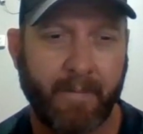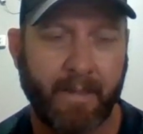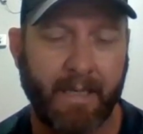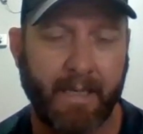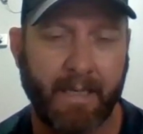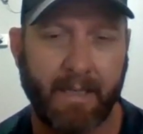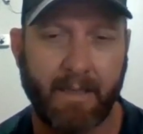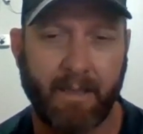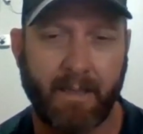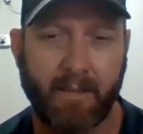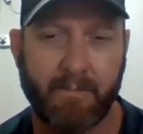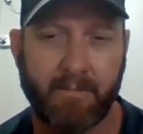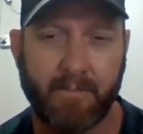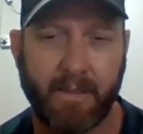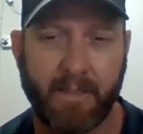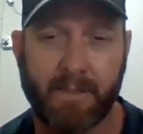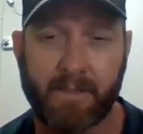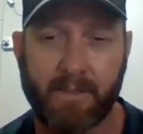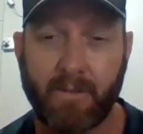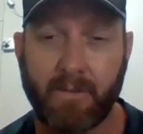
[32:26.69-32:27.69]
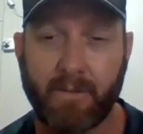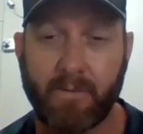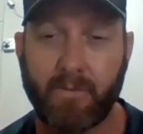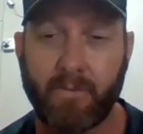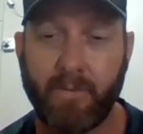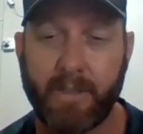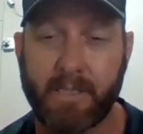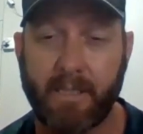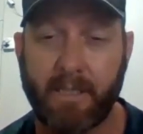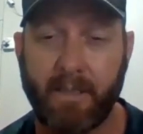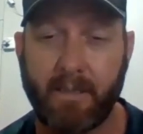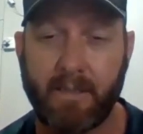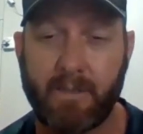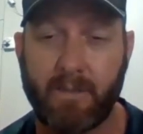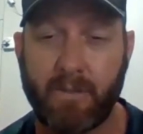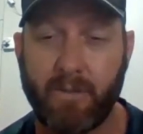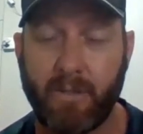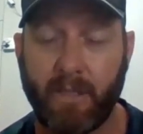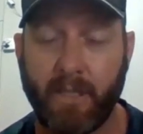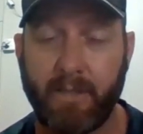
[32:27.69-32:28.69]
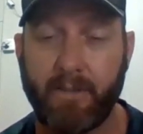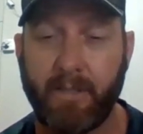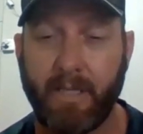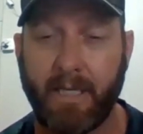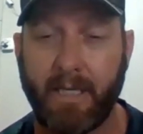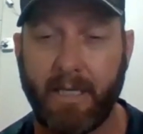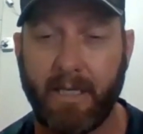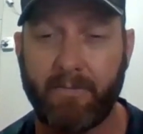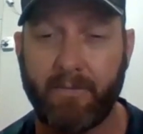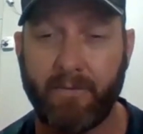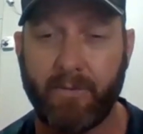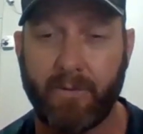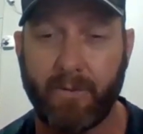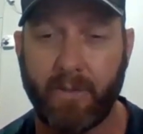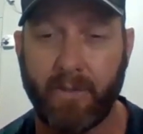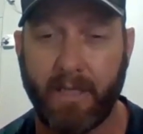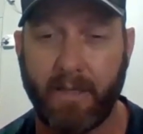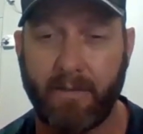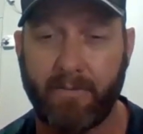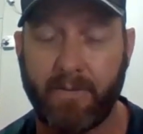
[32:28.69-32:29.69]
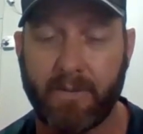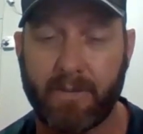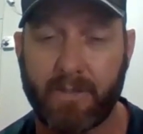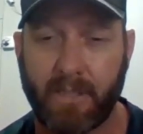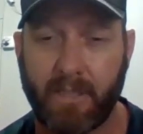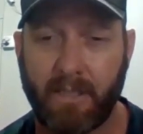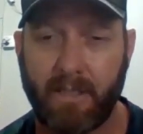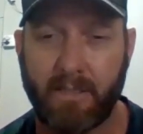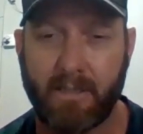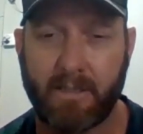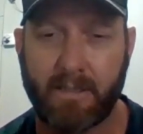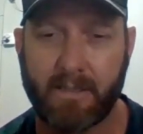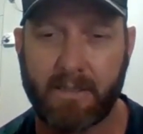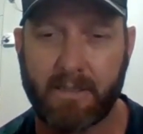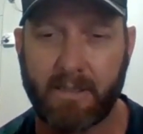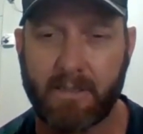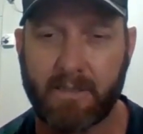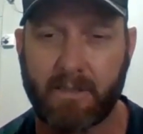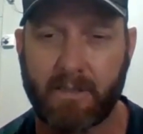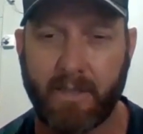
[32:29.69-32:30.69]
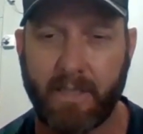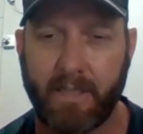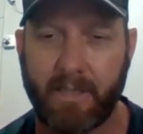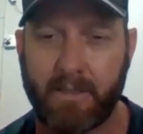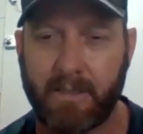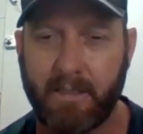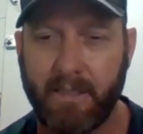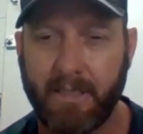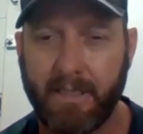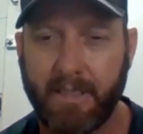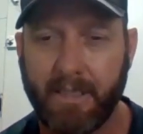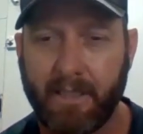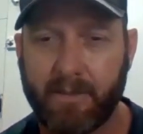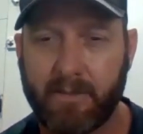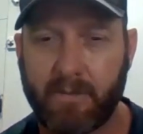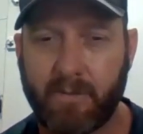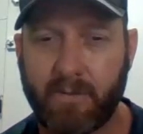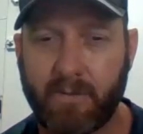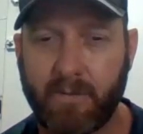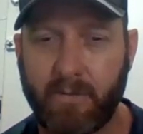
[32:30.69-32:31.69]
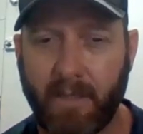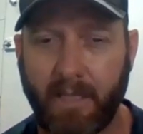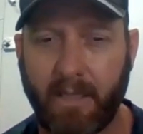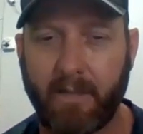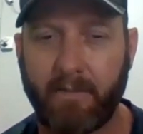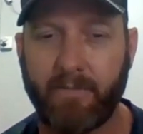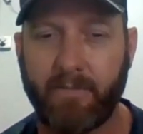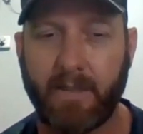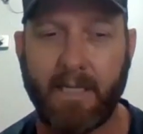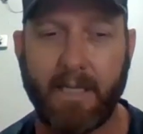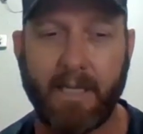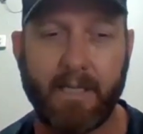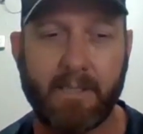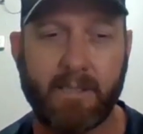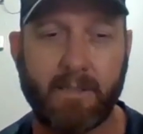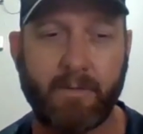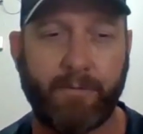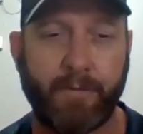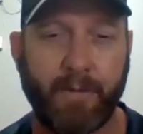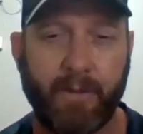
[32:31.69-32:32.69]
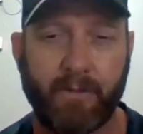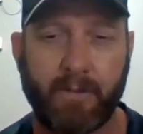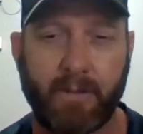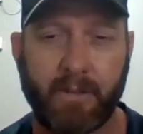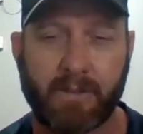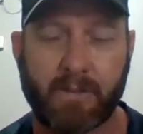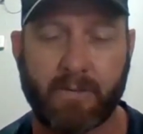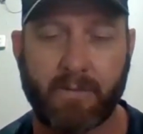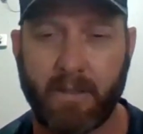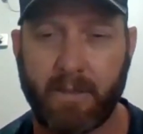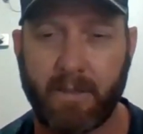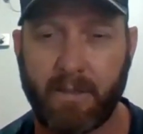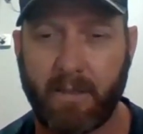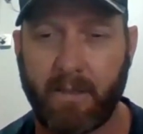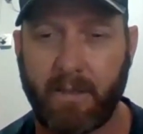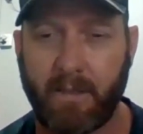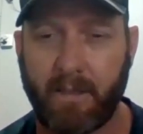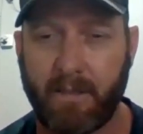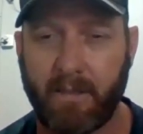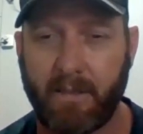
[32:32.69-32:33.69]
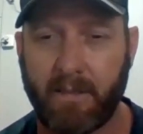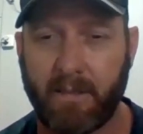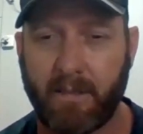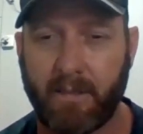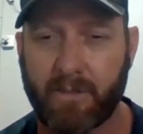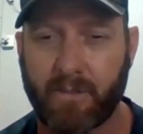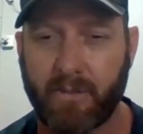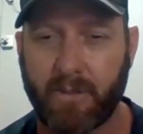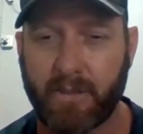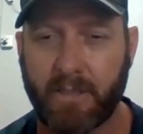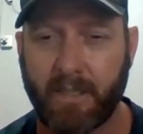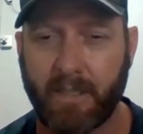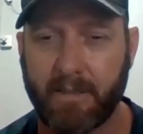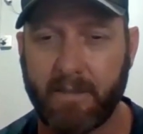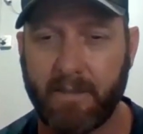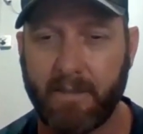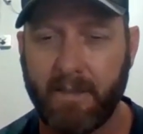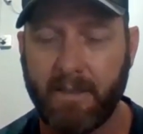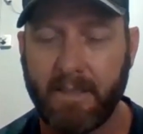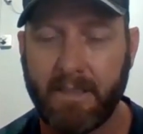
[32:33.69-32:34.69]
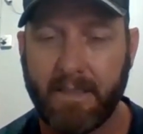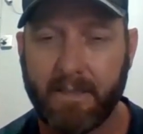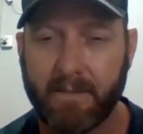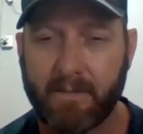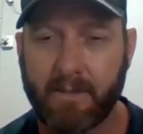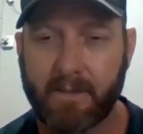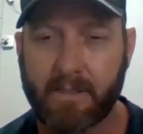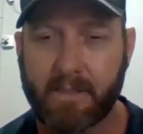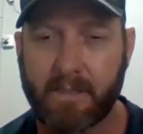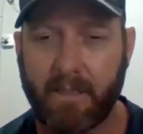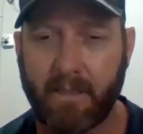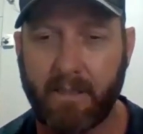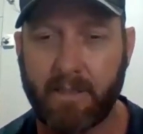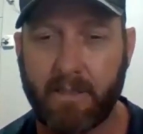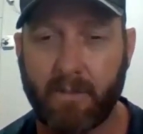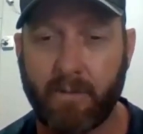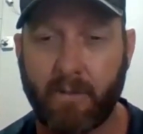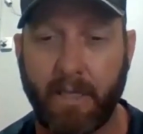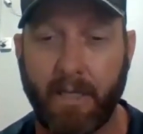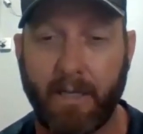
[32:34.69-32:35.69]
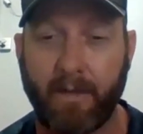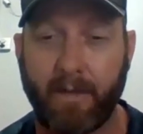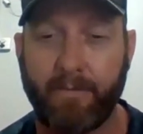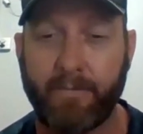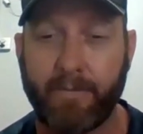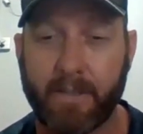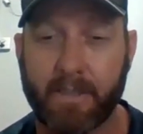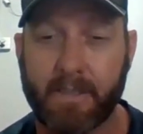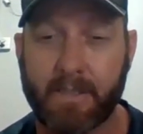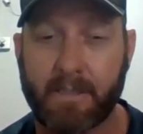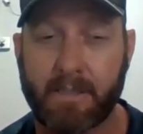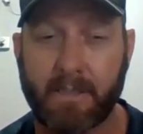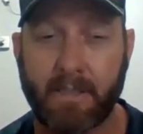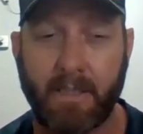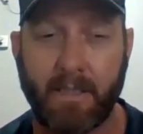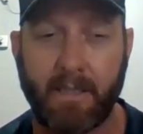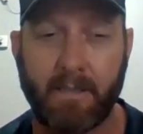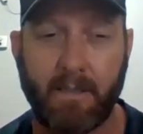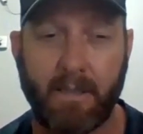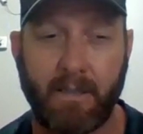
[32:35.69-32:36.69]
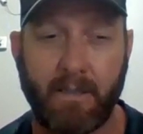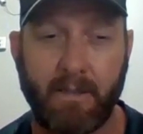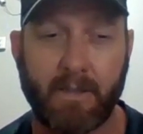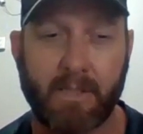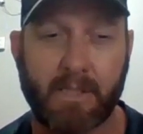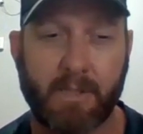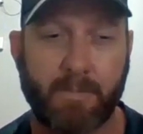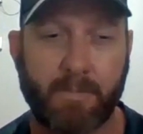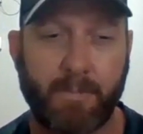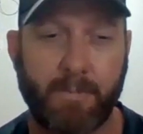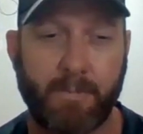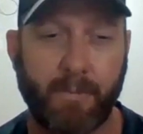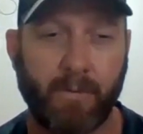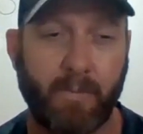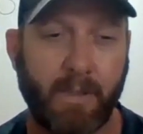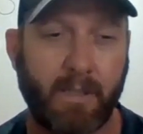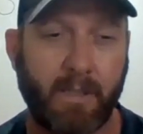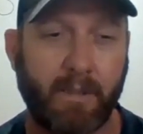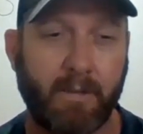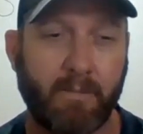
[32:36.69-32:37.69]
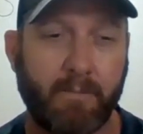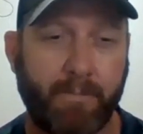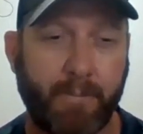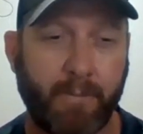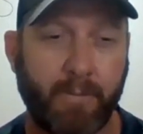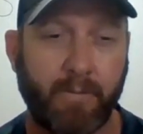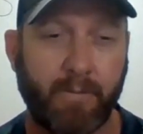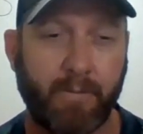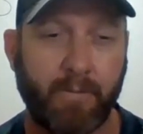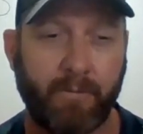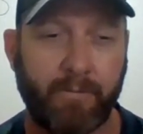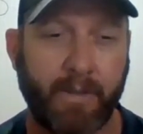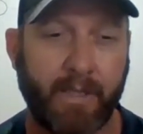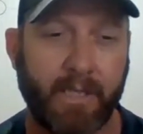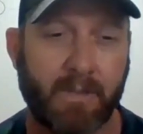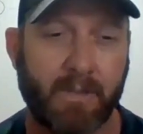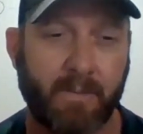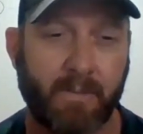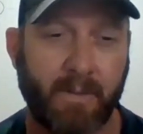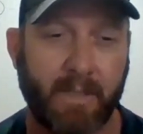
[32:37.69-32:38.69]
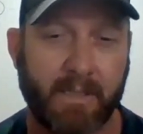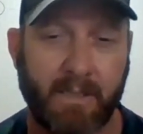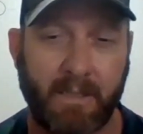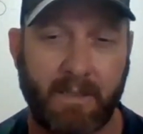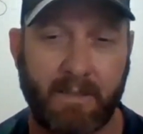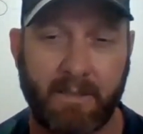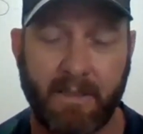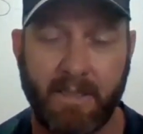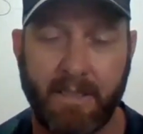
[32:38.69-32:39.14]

And it's not always so that you don't have or you have that genetic. It's great to have a laser focus rather than a shotgun, so that you have this, and in the sport we can improve XYZ.